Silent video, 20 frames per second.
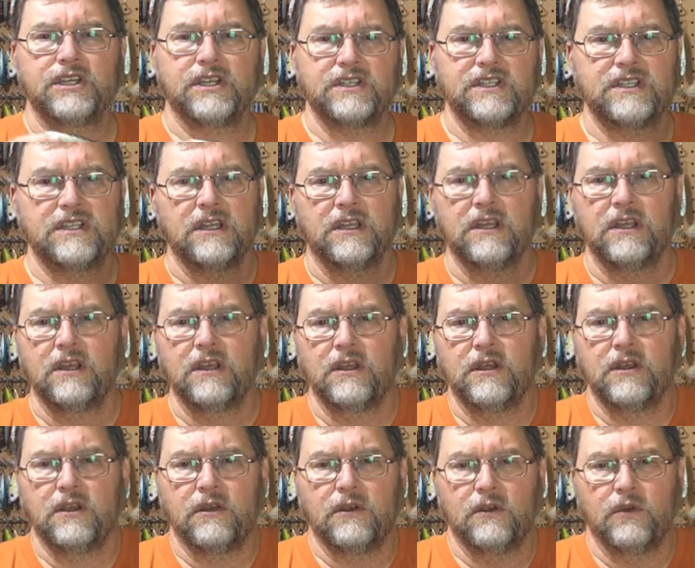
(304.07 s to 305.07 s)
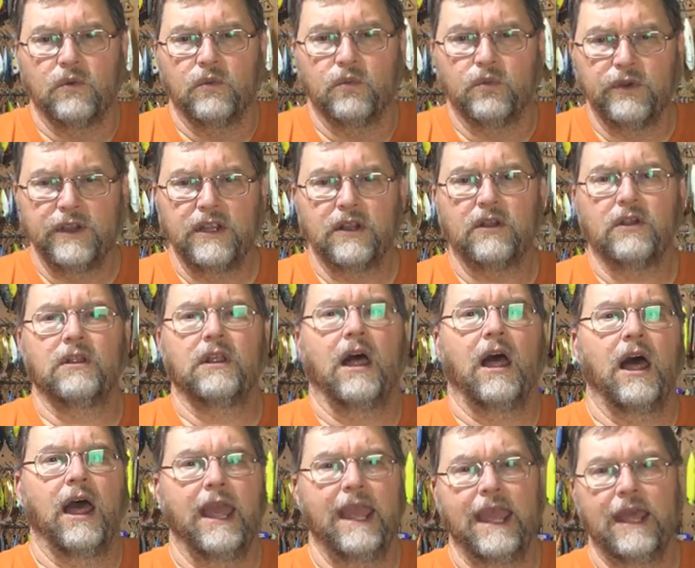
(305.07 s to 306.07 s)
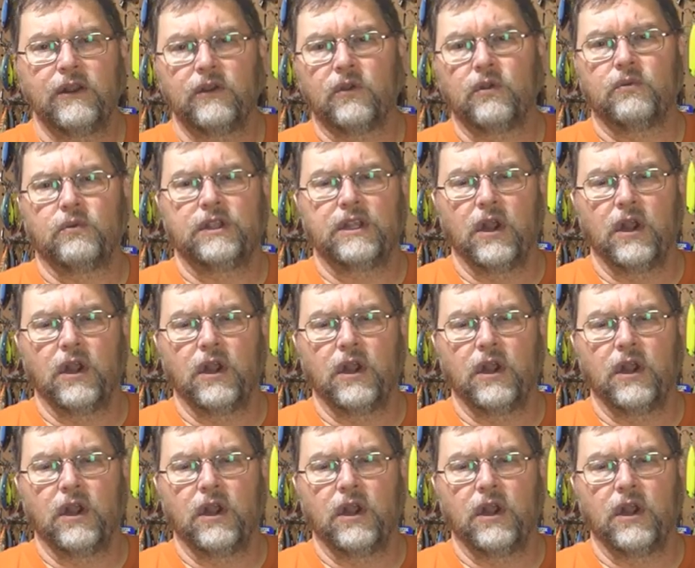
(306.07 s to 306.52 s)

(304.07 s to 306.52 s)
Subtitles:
just reel a handle,